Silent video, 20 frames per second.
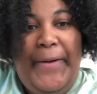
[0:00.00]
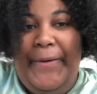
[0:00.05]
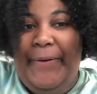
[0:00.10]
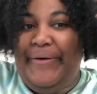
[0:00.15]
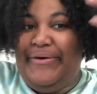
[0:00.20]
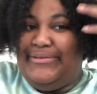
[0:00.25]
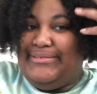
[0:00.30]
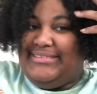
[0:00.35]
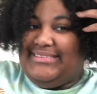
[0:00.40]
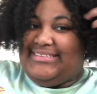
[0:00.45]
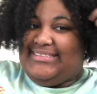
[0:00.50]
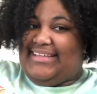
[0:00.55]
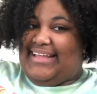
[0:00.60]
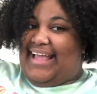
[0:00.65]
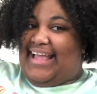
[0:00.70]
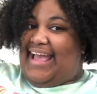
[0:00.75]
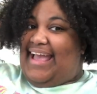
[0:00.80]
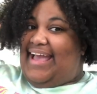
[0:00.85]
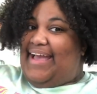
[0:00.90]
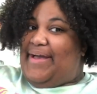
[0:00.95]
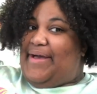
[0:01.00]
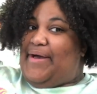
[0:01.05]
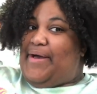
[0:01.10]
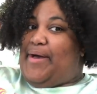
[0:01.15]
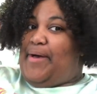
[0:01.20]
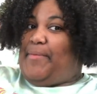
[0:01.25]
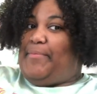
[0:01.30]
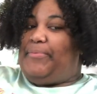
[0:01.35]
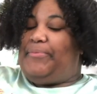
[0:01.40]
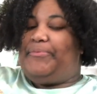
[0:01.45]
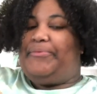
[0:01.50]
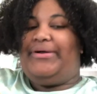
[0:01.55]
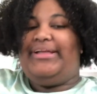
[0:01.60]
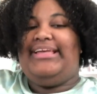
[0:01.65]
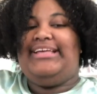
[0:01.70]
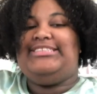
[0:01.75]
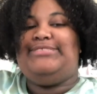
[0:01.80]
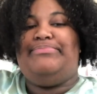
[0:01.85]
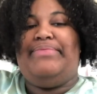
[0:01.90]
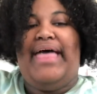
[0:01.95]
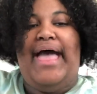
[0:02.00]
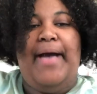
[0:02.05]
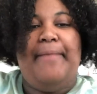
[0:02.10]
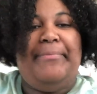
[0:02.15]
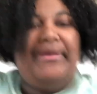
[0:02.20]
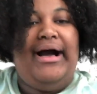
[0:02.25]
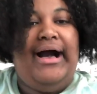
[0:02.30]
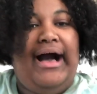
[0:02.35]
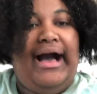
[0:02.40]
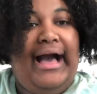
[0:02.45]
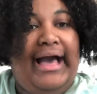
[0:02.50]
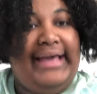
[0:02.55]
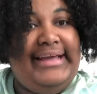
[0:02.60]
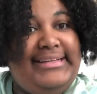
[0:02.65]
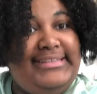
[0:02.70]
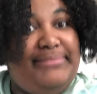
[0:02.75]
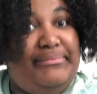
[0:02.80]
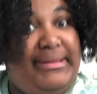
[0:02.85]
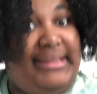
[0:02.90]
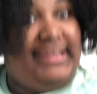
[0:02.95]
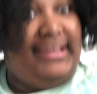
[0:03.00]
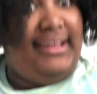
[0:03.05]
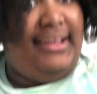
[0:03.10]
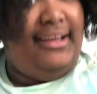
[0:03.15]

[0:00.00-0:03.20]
Oh, snap. What is that behind me?